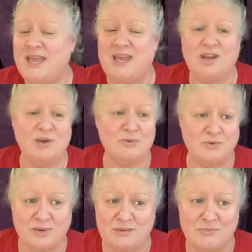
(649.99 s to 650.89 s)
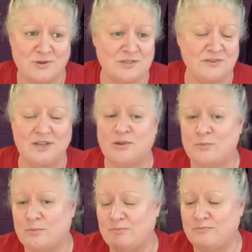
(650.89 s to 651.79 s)
And I would read most of it.
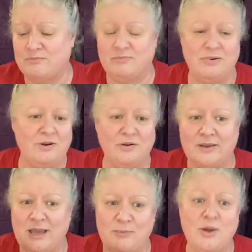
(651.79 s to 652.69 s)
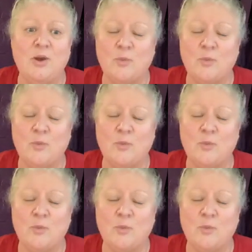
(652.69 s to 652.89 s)
I'd look up